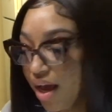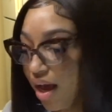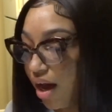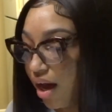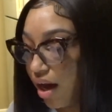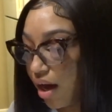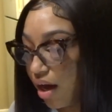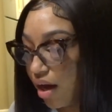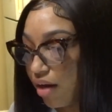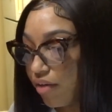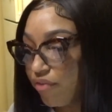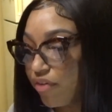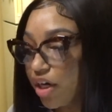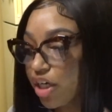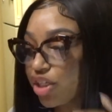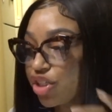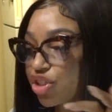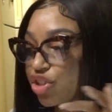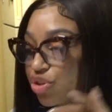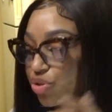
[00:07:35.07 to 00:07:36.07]
of
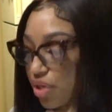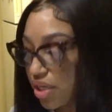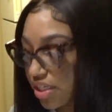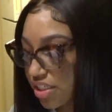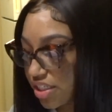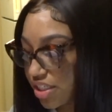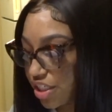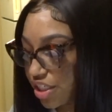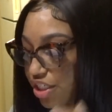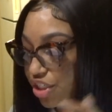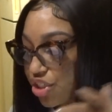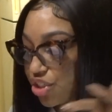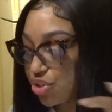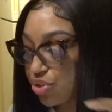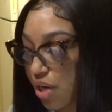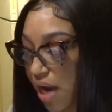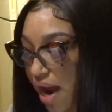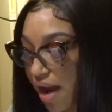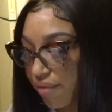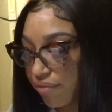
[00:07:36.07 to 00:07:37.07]
Trusted
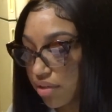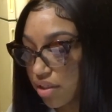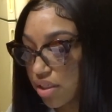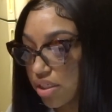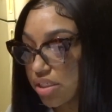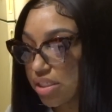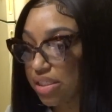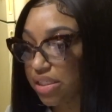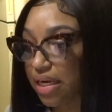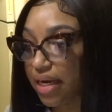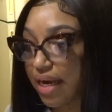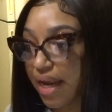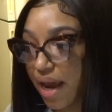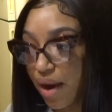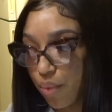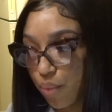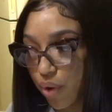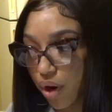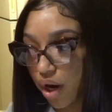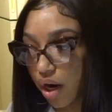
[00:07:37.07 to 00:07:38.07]
Travelers
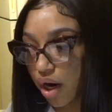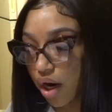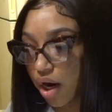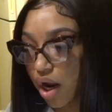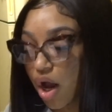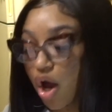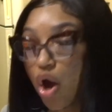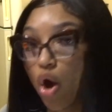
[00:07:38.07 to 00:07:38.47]
Network